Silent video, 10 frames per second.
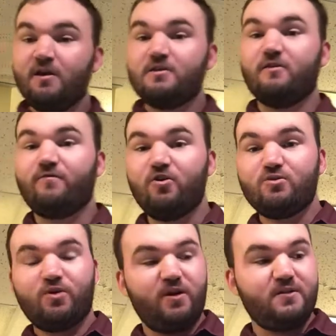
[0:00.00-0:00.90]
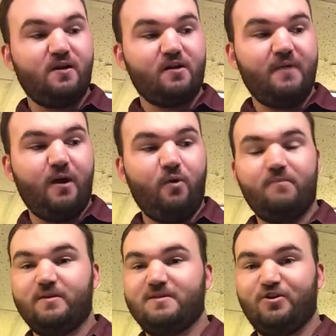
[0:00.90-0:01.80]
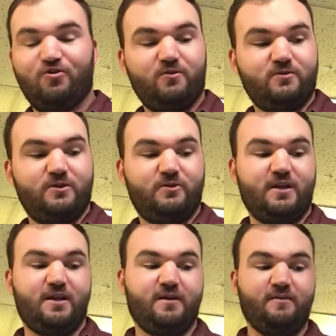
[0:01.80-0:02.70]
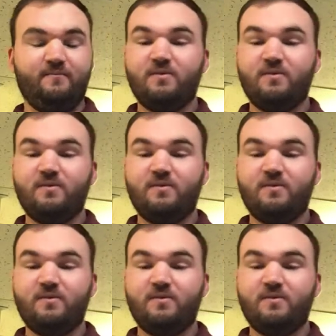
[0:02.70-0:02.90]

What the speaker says: So first we're going to talk about what materials you need.